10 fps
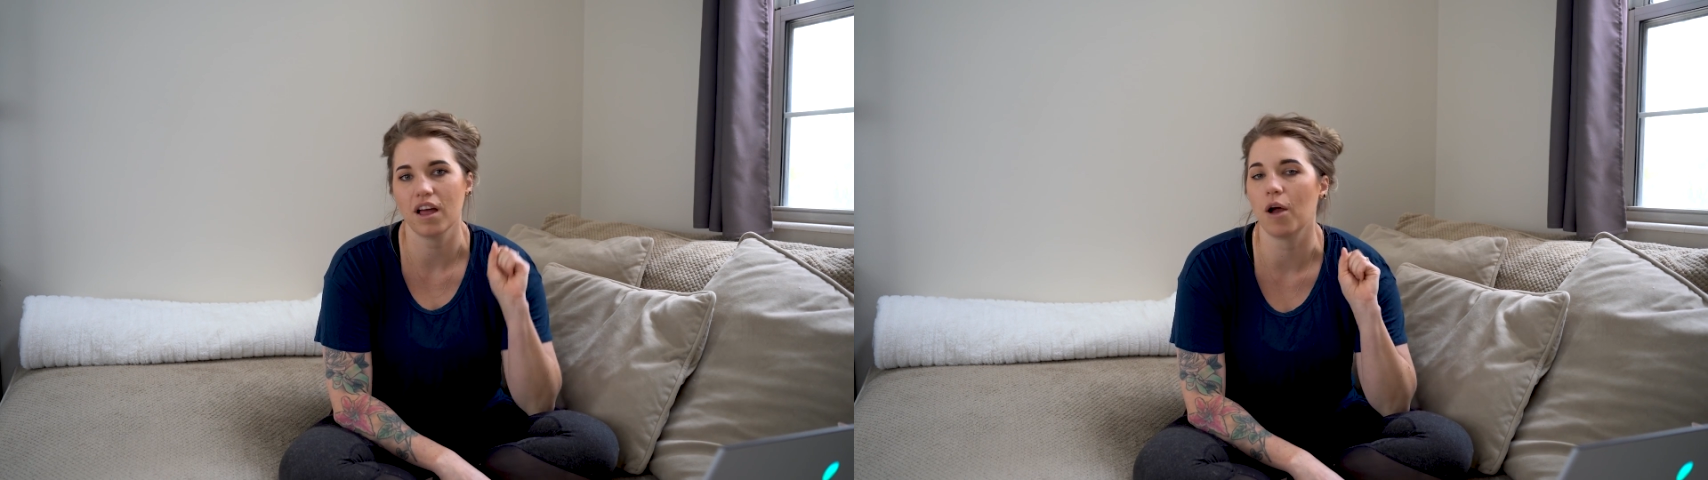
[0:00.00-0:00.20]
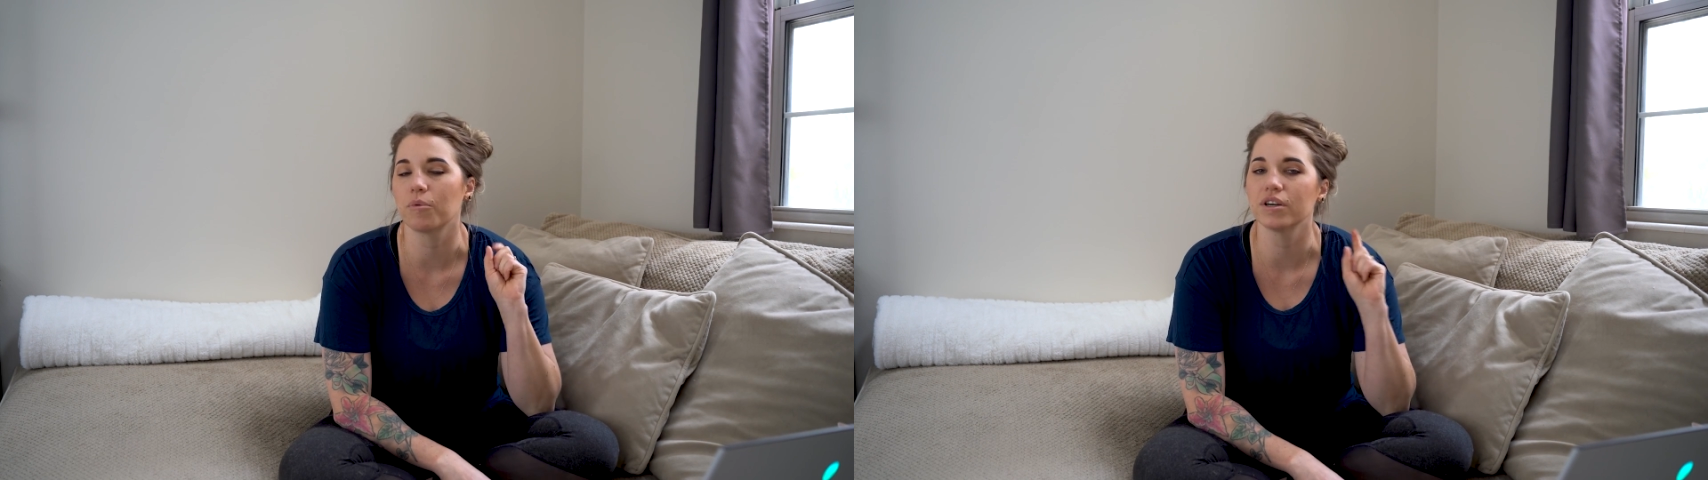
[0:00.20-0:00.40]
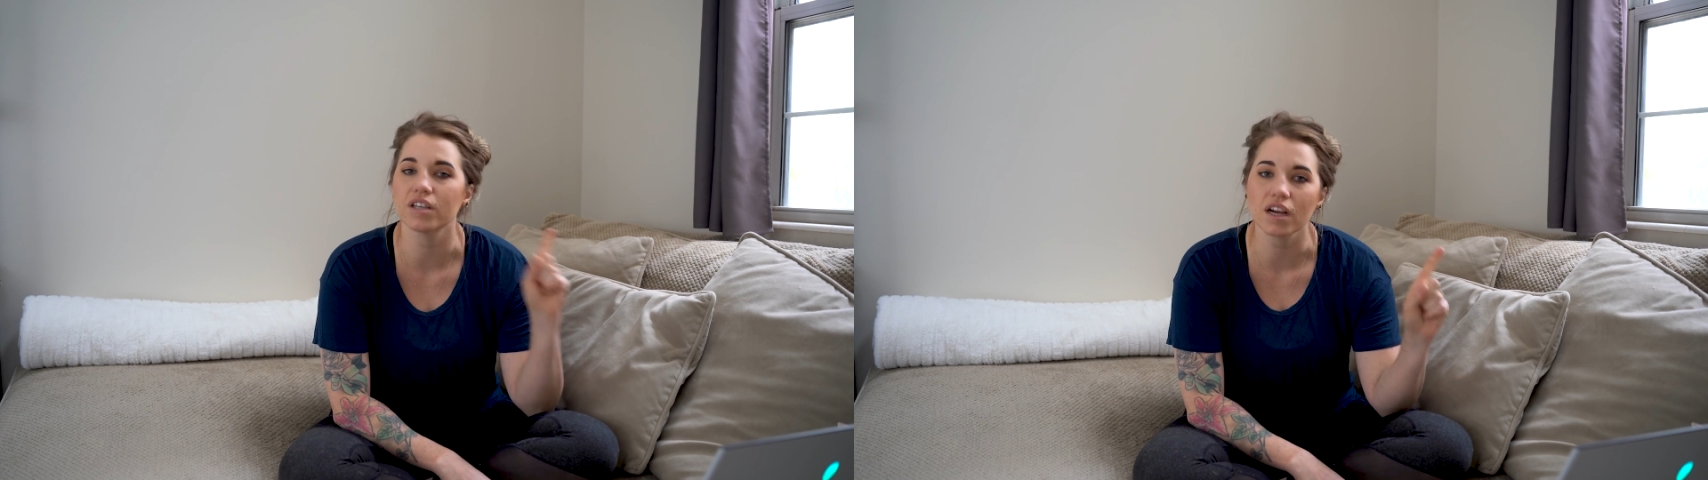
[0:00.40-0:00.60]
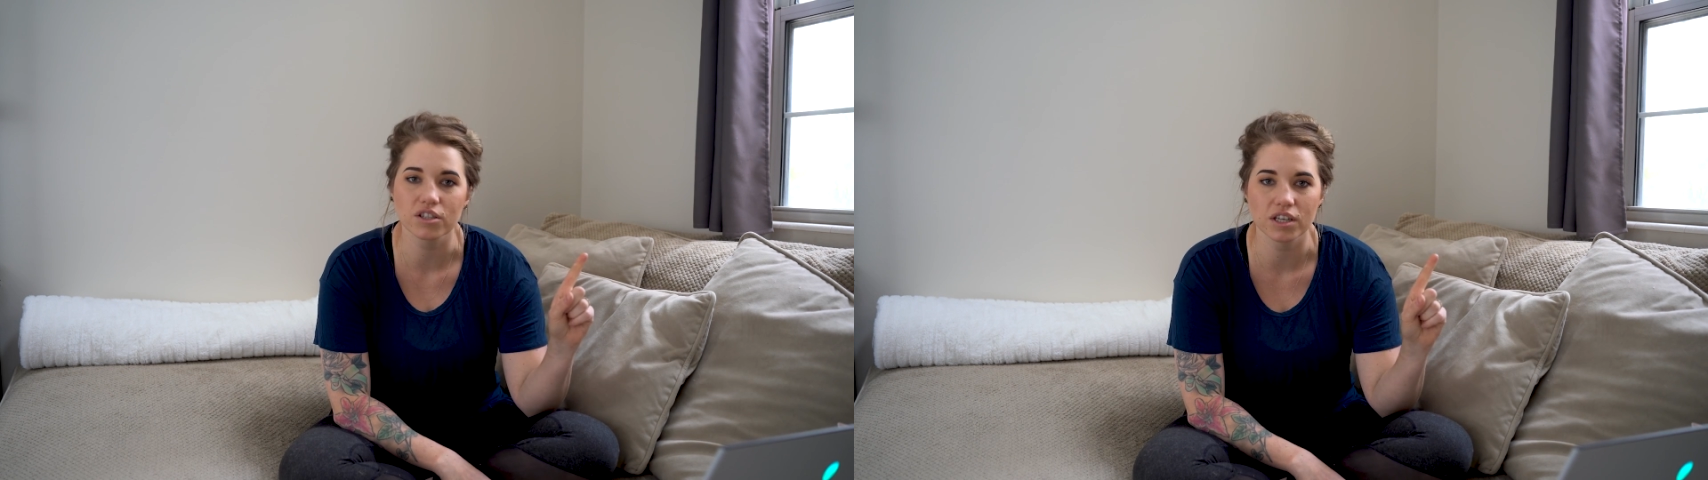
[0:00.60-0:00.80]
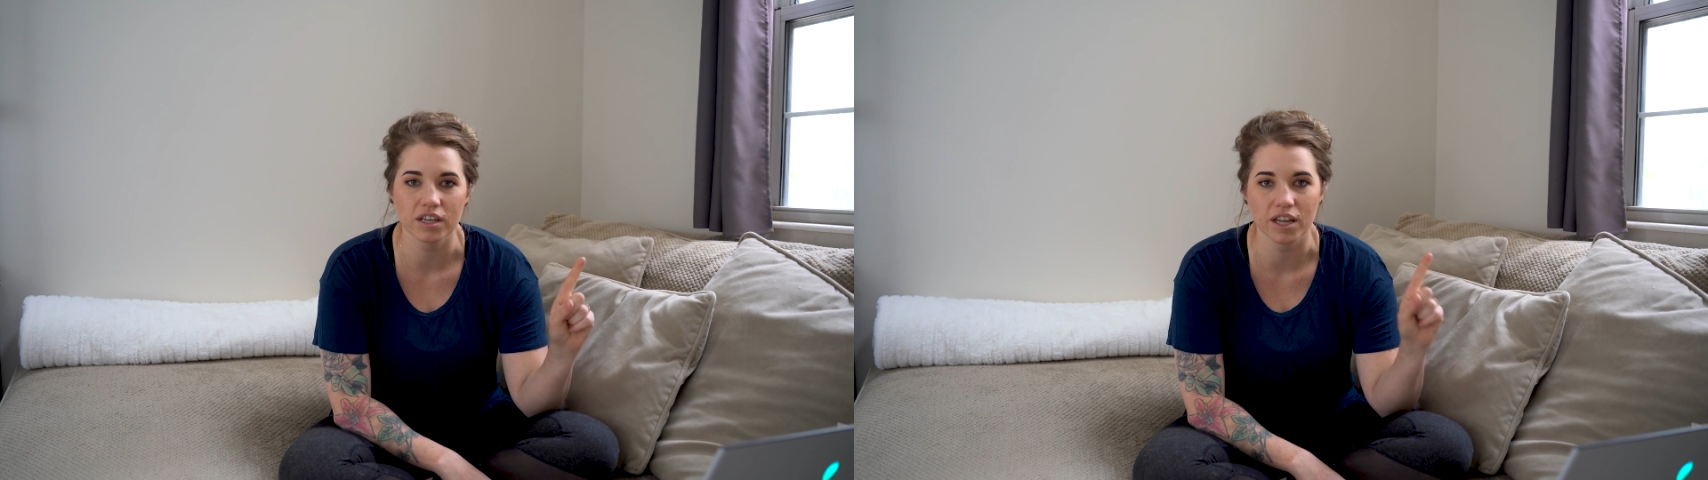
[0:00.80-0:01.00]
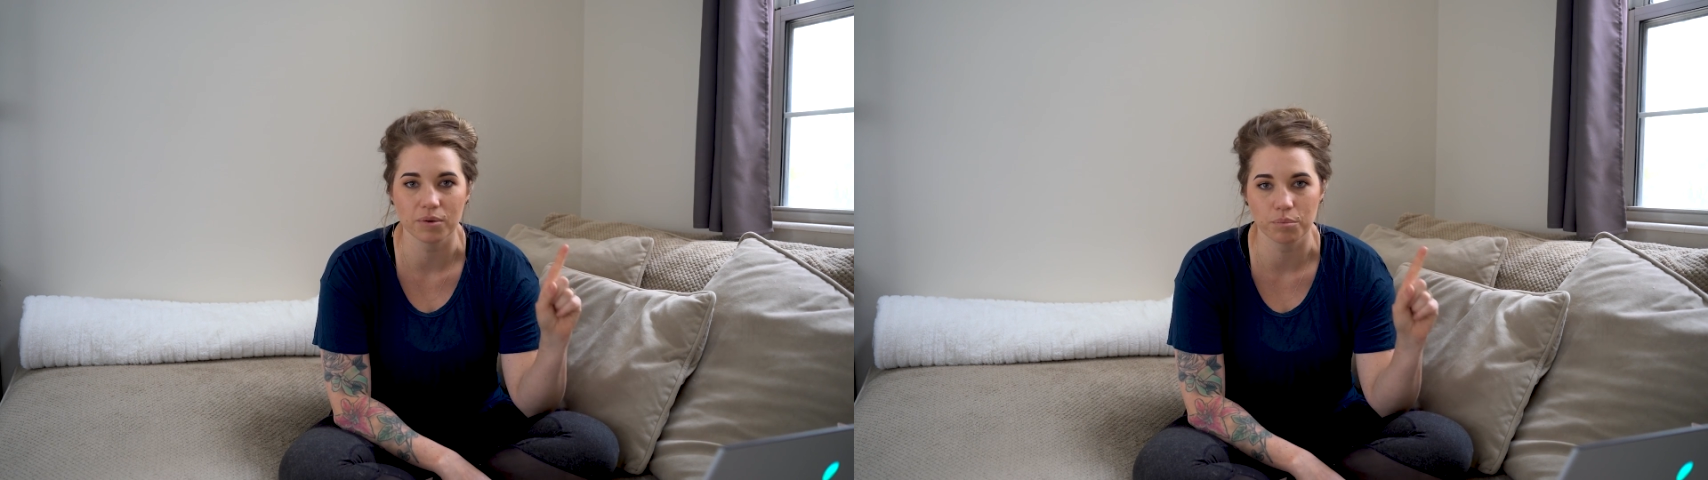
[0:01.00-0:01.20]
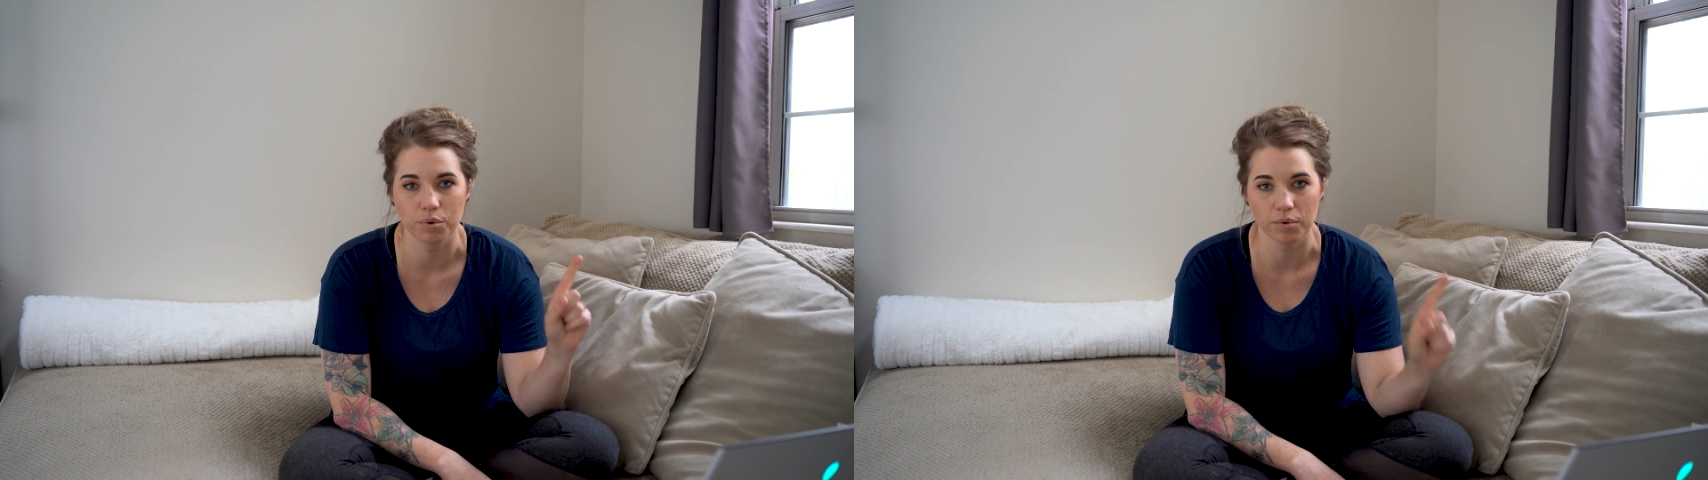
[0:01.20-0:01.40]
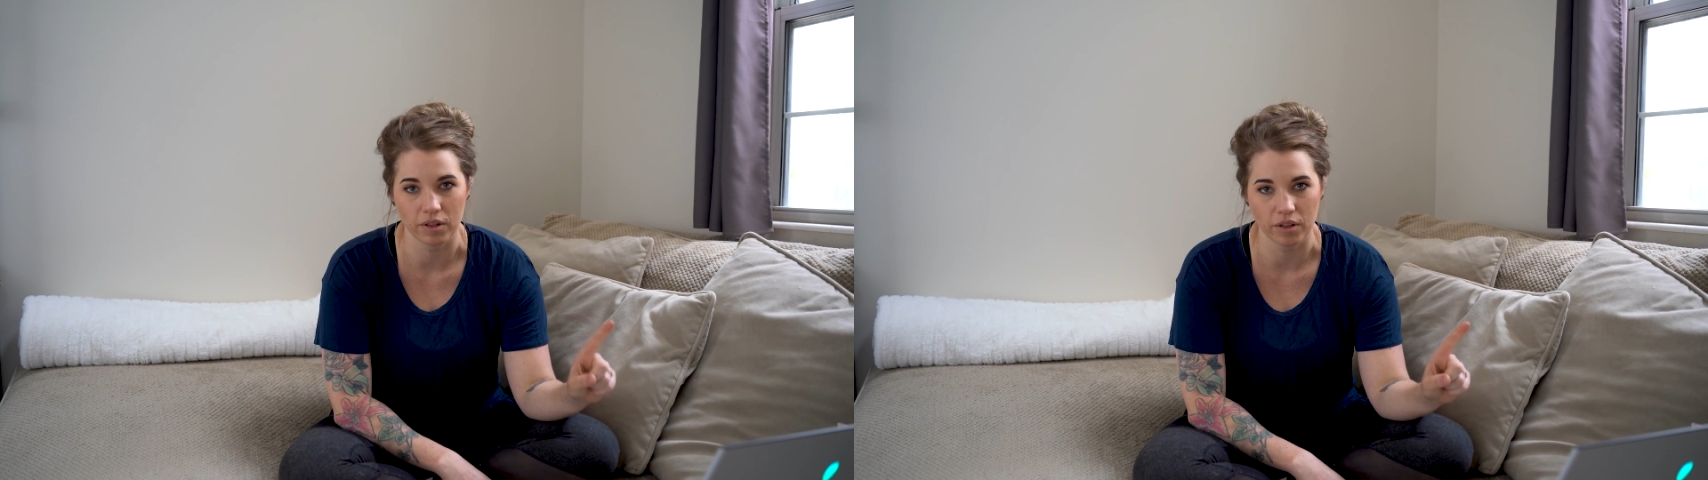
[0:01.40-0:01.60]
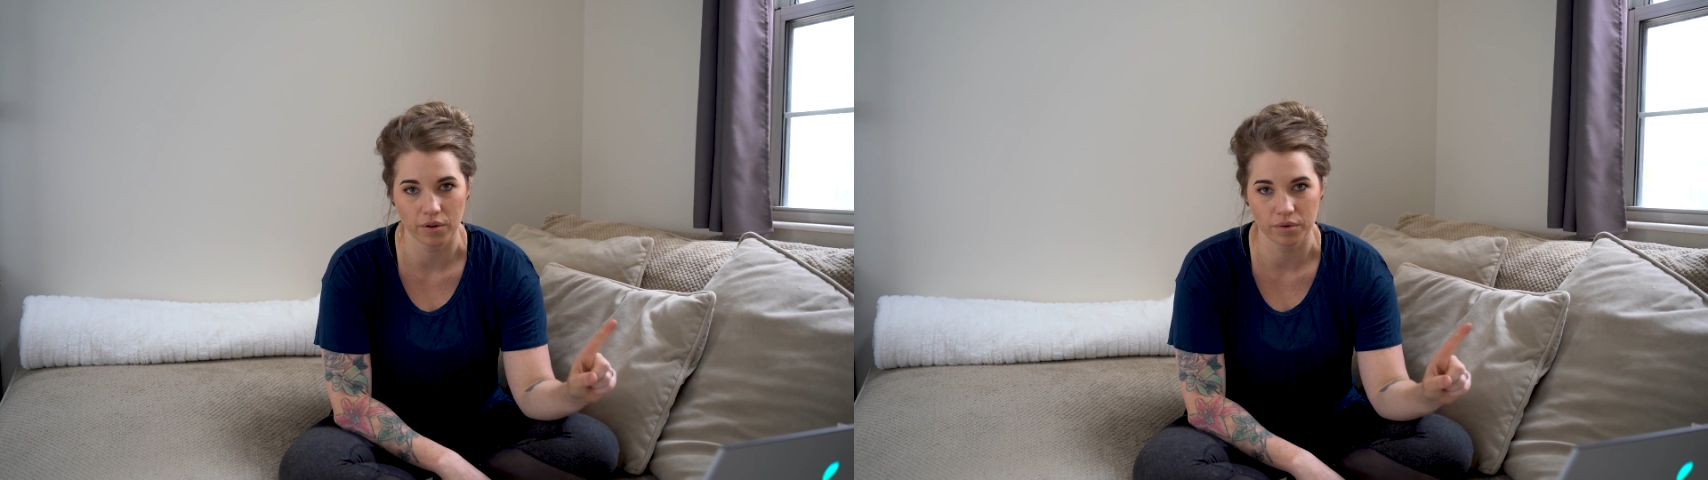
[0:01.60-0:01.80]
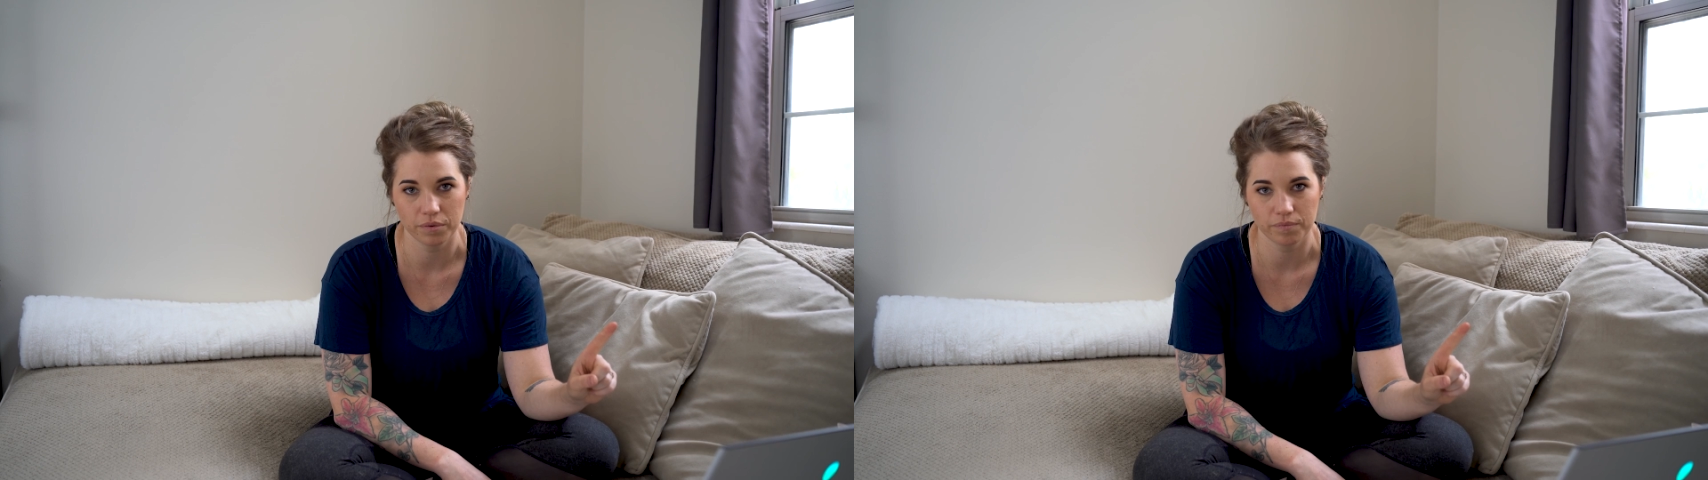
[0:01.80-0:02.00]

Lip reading: a reduction in preload.